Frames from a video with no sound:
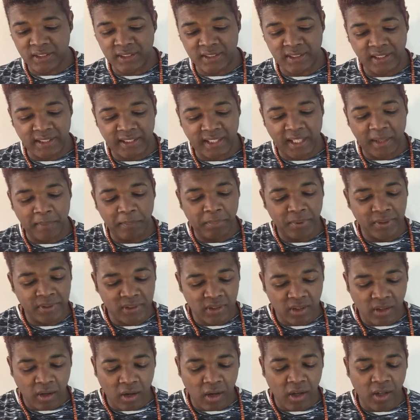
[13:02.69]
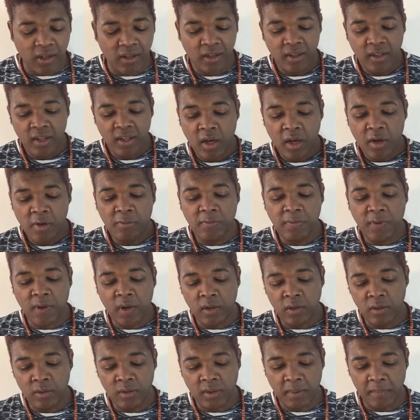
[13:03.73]
It's a Temperance card,
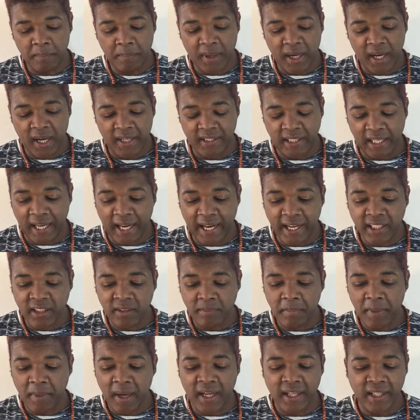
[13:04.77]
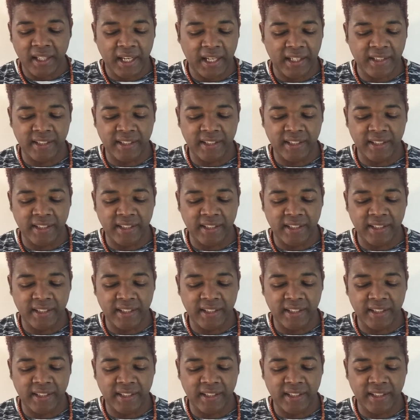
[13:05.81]
followed by the Hanged Man,